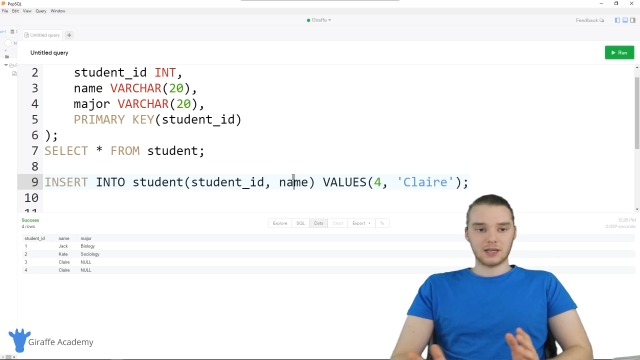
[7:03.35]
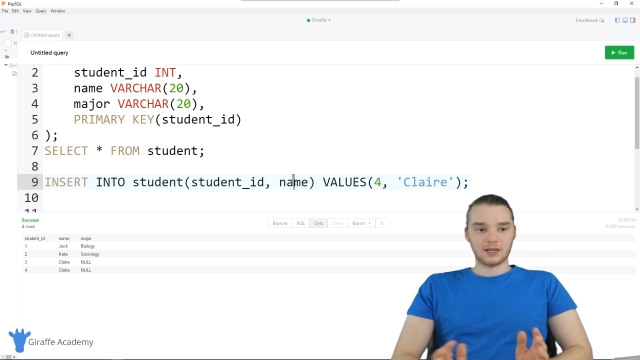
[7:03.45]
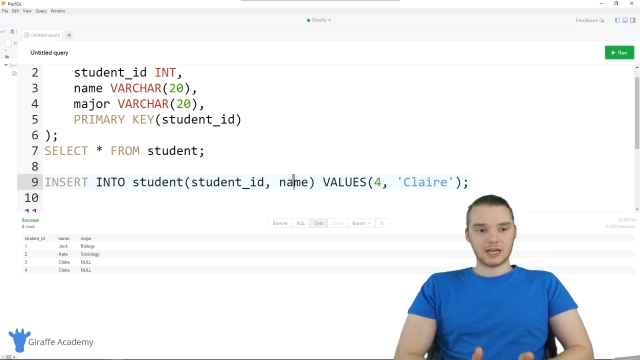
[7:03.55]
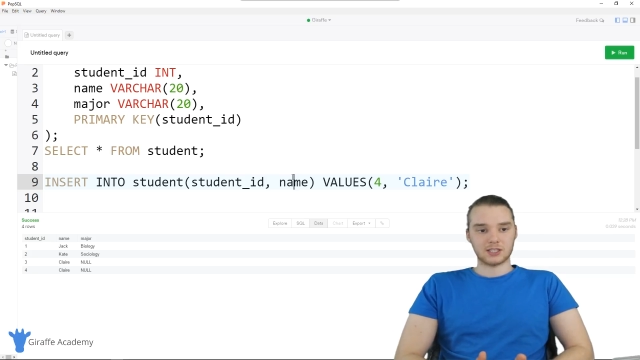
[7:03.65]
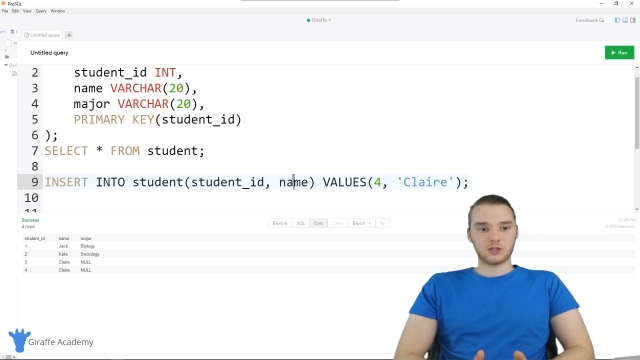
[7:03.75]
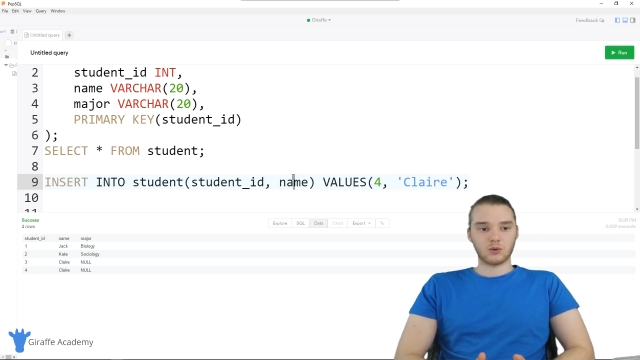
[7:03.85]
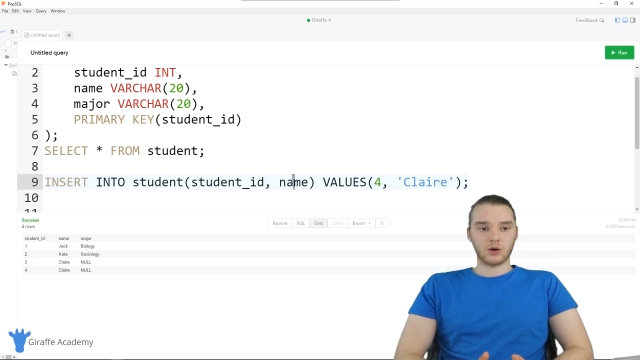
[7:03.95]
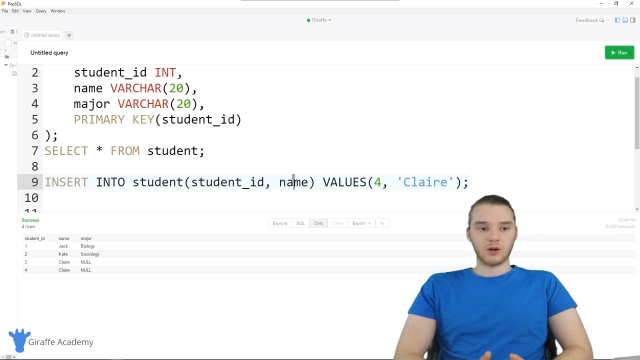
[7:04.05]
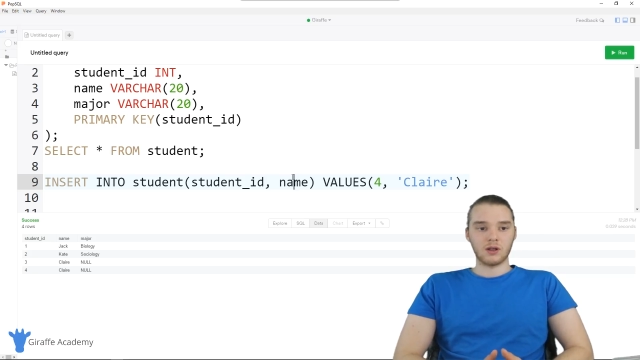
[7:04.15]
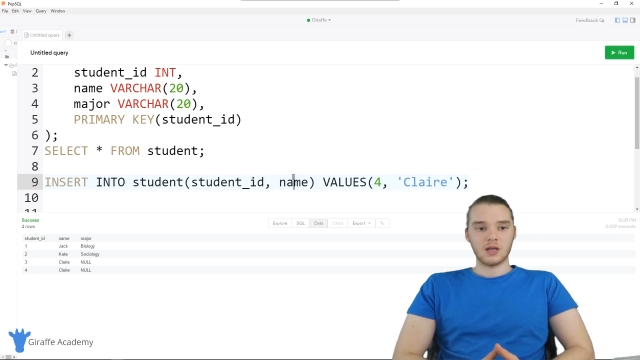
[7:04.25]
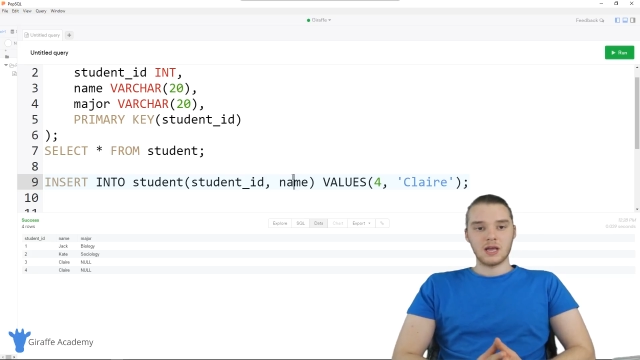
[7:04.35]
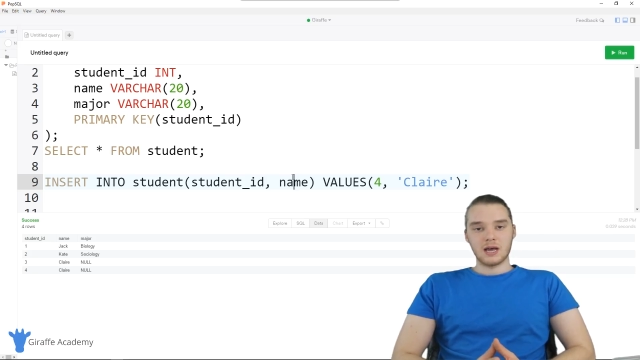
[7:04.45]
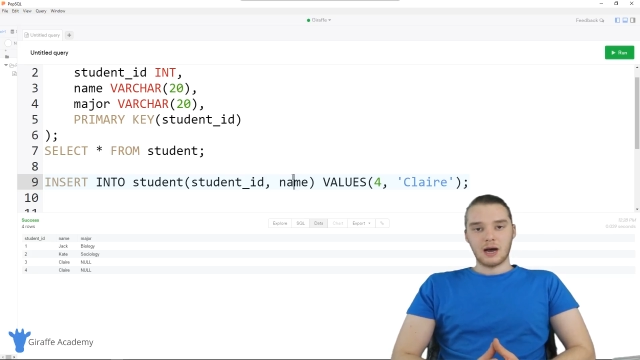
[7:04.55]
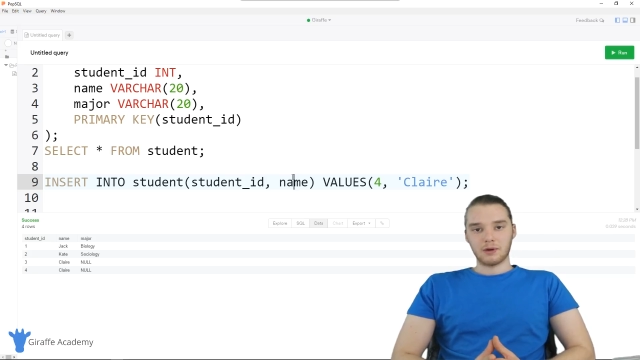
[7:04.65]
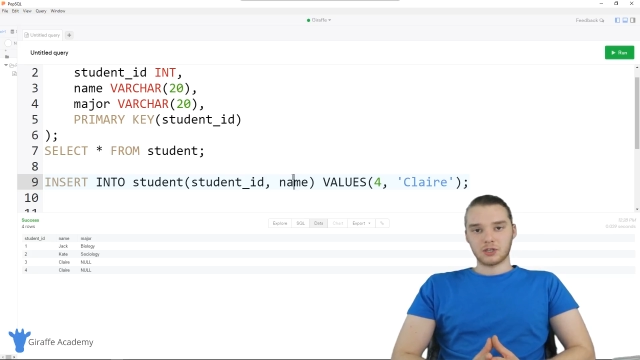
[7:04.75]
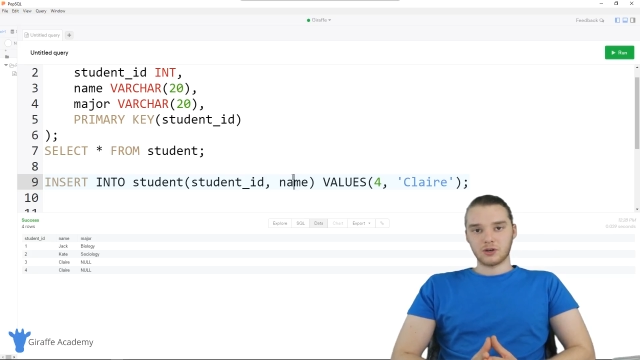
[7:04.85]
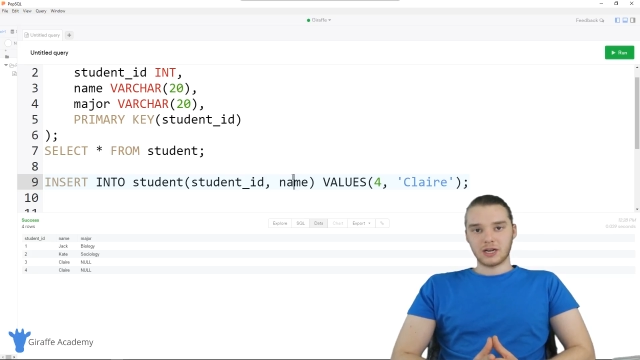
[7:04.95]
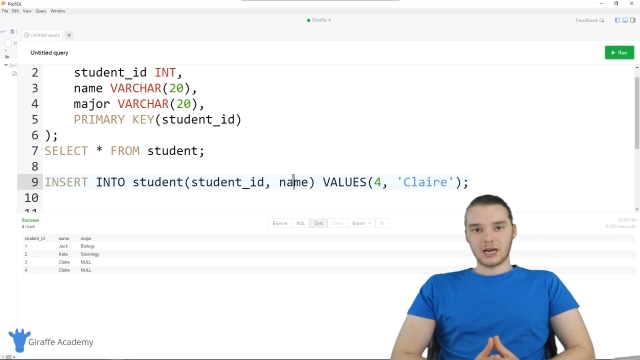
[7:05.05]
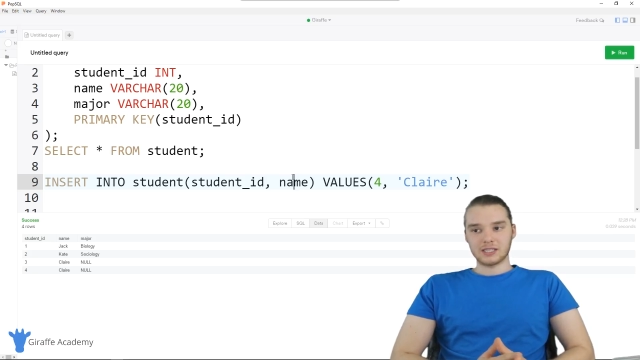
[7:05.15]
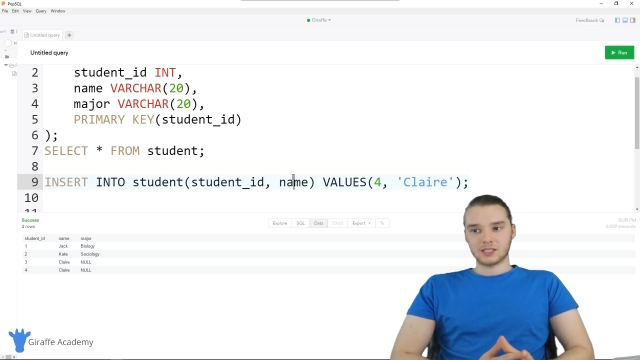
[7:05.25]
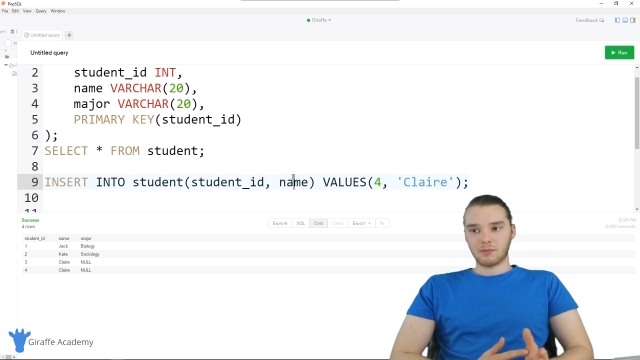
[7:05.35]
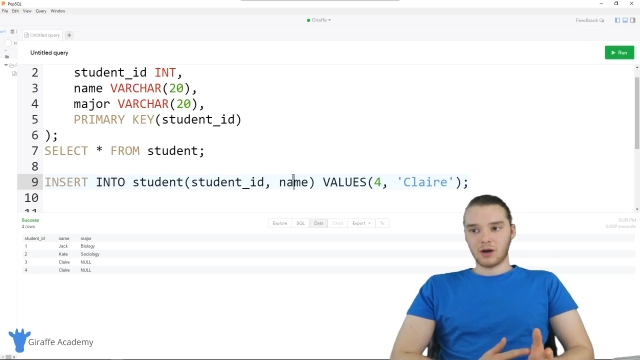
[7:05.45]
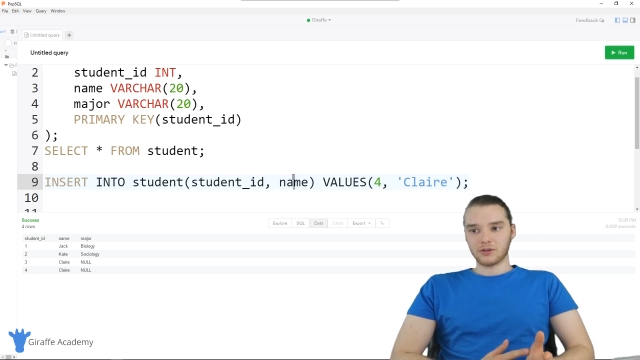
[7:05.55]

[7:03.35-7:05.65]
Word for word: And in the next tutorial, I'm gonna show you guys some